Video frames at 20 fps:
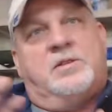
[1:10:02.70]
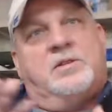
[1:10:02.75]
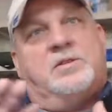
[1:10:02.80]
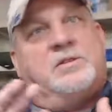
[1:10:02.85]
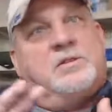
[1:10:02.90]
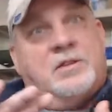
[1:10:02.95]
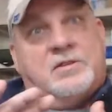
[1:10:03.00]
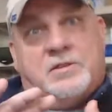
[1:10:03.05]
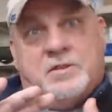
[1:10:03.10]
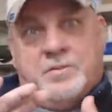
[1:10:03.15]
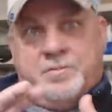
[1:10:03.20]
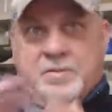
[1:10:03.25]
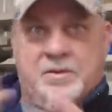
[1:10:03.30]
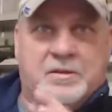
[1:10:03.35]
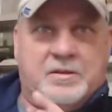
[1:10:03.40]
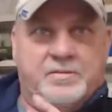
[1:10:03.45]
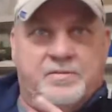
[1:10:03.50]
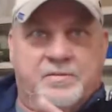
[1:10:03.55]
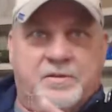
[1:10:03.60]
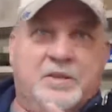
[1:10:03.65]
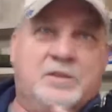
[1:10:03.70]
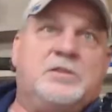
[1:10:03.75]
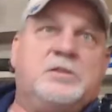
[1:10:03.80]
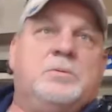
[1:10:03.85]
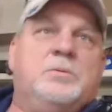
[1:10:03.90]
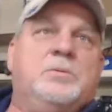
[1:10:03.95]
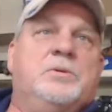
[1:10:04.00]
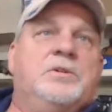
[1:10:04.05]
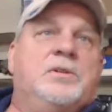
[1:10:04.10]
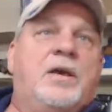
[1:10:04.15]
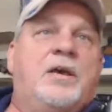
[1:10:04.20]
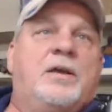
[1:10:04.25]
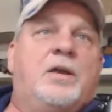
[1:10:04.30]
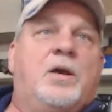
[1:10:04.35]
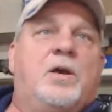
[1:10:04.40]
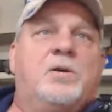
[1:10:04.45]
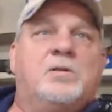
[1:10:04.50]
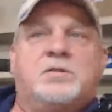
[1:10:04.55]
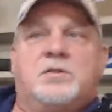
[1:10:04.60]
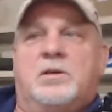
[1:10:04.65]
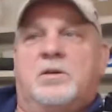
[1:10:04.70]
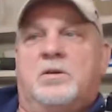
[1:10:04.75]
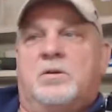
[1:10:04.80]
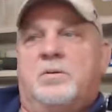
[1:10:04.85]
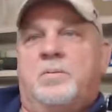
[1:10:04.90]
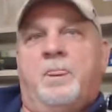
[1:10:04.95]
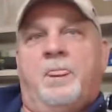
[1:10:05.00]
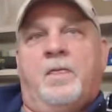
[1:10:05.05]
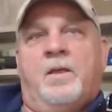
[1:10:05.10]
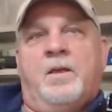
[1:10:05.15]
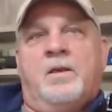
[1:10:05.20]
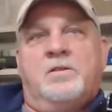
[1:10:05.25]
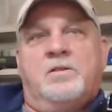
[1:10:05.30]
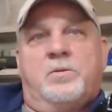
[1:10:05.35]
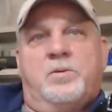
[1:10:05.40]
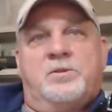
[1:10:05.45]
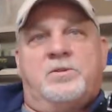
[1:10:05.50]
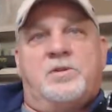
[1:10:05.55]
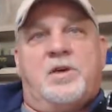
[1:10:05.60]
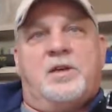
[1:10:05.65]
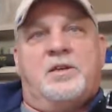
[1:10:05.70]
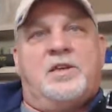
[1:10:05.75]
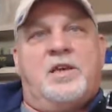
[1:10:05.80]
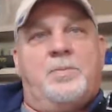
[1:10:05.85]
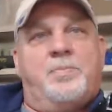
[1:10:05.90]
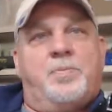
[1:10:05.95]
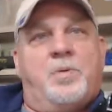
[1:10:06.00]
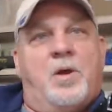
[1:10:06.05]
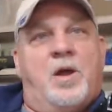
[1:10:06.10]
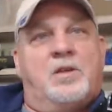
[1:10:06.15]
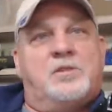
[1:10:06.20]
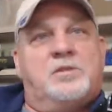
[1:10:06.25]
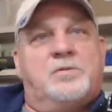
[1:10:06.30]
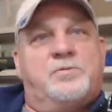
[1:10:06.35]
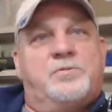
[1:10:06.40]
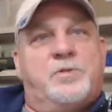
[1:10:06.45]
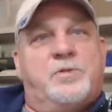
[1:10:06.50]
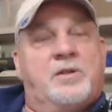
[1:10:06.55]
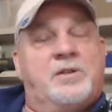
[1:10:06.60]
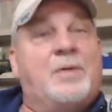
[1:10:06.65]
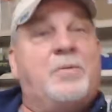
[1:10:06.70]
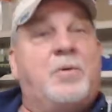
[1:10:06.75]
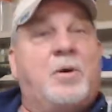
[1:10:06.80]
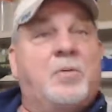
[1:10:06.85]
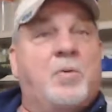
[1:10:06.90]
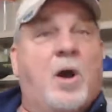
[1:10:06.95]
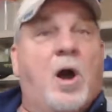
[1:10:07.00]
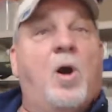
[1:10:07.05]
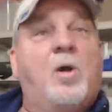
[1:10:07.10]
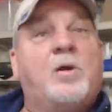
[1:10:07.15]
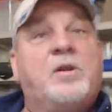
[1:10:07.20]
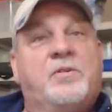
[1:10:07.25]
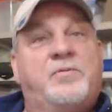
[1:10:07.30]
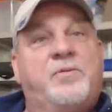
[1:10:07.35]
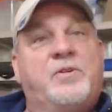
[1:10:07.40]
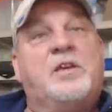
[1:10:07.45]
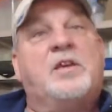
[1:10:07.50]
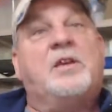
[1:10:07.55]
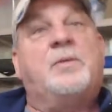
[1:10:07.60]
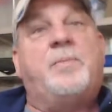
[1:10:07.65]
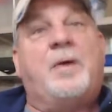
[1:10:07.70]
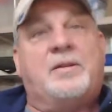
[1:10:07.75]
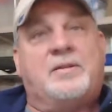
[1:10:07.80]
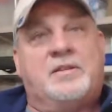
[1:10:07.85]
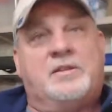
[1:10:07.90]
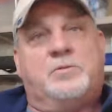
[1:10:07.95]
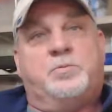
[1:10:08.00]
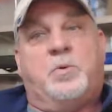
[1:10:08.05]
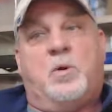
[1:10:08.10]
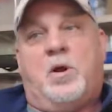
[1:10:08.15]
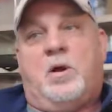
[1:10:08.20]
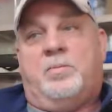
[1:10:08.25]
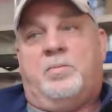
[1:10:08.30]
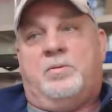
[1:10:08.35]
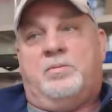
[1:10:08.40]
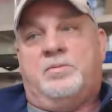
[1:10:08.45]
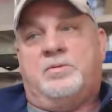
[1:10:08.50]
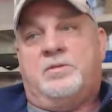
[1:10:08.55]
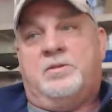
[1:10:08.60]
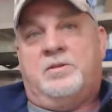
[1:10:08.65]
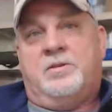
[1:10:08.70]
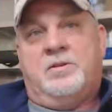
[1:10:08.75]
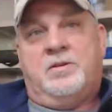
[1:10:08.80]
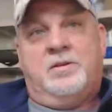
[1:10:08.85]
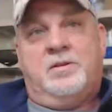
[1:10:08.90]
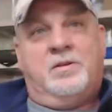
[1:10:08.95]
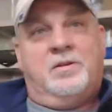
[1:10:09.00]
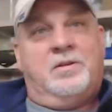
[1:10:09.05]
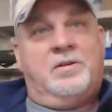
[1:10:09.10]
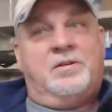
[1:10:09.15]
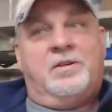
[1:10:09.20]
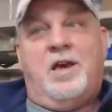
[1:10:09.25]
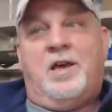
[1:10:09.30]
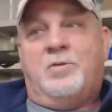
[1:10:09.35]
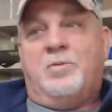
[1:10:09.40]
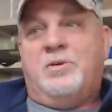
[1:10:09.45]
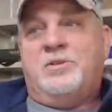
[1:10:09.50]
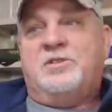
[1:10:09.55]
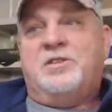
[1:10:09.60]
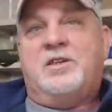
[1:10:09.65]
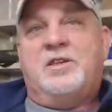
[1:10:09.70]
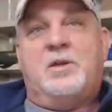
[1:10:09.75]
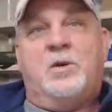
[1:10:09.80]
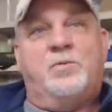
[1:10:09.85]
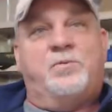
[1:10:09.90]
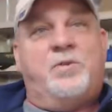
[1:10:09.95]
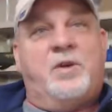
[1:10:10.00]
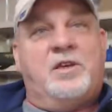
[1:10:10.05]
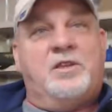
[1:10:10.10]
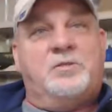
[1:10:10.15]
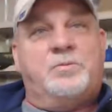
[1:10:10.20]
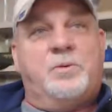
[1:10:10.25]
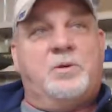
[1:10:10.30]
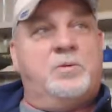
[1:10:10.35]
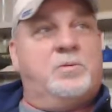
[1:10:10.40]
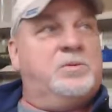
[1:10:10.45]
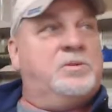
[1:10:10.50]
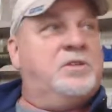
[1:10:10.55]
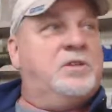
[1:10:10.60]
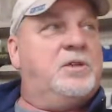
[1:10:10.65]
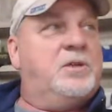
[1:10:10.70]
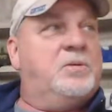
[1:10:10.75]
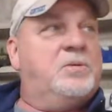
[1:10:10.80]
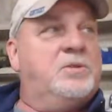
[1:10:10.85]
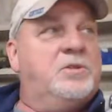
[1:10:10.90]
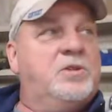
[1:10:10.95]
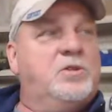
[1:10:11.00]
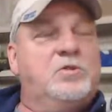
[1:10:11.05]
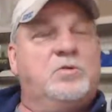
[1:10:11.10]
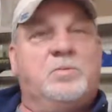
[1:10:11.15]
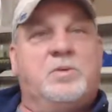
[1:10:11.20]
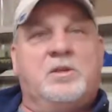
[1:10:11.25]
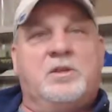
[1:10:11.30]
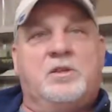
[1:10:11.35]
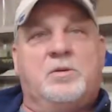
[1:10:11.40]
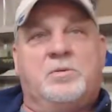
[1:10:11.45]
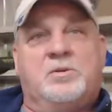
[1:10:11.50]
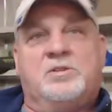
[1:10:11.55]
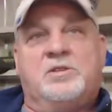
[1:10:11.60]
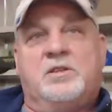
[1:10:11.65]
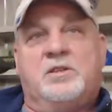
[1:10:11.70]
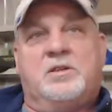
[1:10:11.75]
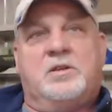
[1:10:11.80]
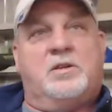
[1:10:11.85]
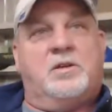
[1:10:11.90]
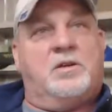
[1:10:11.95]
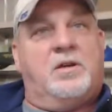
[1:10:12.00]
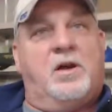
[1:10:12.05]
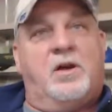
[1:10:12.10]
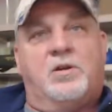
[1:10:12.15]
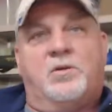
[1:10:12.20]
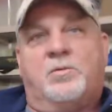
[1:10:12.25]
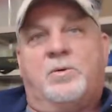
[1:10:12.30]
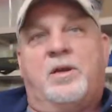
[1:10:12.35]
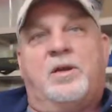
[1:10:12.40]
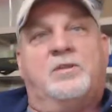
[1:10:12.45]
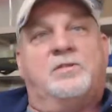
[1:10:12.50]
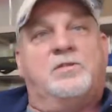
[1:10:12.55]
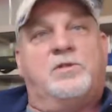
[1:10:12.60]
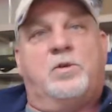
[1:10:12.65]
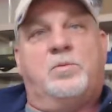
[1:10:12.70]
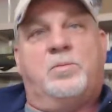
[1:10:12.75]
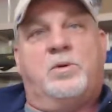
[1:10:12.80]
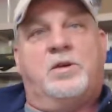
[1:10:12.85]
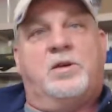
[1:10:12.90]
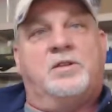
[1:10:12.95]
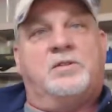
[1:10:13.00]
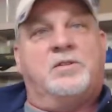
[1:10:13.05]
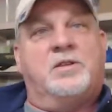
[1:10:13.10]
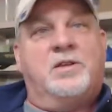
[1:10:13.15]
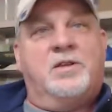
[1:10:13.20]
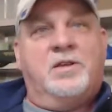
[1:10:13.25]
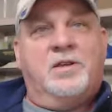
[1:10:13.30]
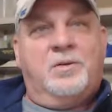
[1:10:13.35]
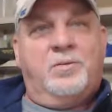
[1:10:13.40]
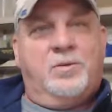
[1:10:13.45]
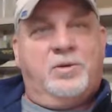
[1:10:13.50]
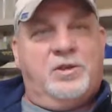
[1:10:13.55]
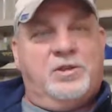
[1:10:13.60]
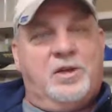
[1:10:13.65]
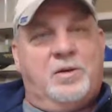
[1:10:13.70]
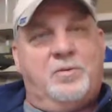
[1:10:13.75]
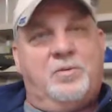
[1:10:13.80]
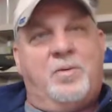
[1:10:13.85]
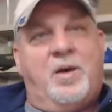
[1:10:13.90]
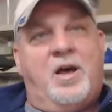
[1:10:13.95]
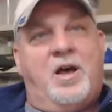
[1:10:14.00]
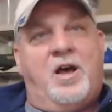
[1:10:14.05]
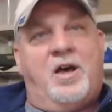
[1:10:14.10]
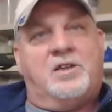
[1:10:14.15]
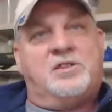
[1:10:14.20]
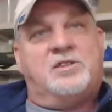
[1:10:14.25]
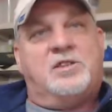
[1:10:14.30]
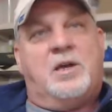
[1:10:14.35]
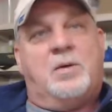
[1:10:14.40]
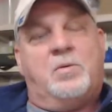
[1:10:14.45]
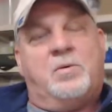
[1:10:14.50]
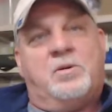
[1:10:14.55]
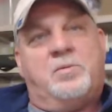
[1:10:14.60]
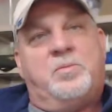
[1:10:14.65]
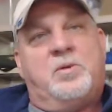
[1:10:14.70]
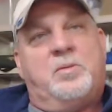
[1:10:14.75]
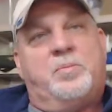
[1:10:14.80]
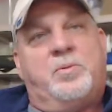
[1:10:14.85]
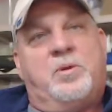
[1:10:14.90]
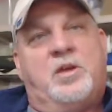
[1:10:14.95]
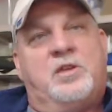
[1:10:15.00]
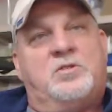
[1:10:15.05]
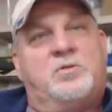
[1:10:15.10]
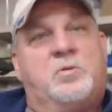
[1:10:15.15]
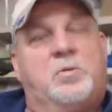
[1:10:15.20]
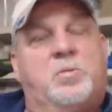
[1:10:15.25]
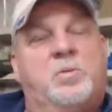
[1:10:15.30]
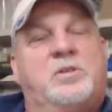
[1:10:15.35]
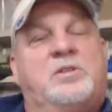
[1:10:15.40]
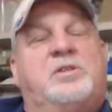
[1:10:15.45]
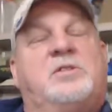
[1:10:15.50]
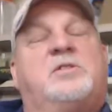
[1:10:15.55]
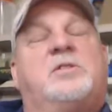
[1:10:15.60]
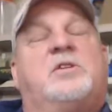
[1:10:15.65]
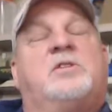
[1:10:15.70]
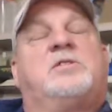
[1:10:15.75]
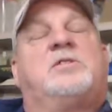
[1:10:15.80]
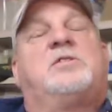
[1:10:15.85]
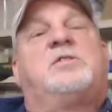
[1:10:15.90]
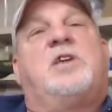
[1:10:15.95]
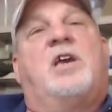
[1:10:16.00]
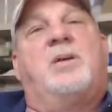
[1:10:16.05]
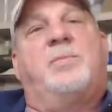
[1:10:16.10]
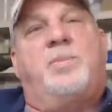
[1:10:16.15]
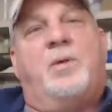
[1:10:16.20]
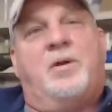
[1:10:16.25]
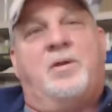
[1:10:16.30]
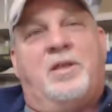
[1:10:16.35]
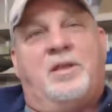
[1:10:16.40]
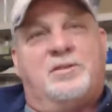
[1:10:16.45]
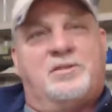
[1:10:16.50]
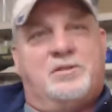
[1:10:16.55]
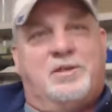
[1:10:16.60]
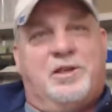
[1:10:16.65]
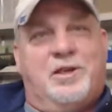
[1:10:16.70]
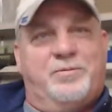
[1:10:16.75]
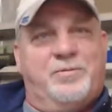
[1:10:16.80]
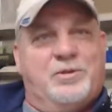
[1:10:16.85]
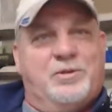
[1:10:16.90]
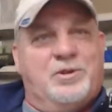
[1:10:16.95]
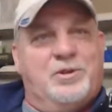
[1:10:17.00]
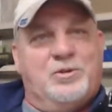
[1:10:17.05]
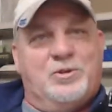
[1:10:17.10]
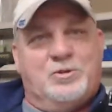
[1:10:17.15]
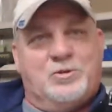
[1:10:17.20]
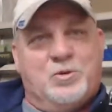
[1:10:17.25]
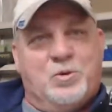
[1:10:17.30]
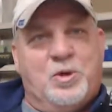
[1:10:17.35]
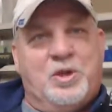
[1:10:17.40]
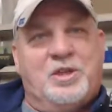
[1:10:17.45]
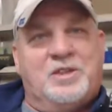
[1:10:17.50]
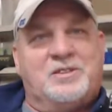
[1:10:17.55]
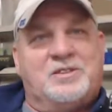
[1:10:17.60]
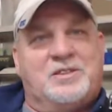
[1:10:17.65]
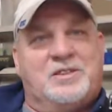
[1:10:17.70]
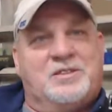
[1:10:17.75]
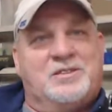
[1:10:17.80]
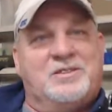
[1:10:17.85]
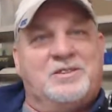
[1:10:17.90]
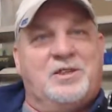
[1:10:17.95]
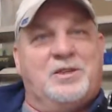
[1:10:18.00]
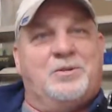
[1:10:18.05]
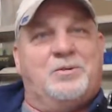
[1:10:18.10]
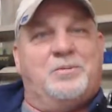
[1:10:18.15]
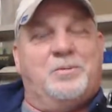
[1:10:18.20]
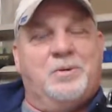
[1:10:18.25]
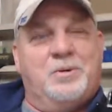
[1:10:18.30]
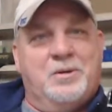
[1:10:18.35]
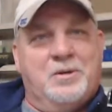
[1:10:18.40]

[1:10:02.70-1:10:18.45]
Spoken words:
it's such a big division with that also. So we try to keep our auction fun. That way we all can forget about these problems. God, we see it on Facebook. We see it on the news media. We see it all around so much. When you come to my auction, I want it to be a place where we can just escape all that stuff and do the twist and sell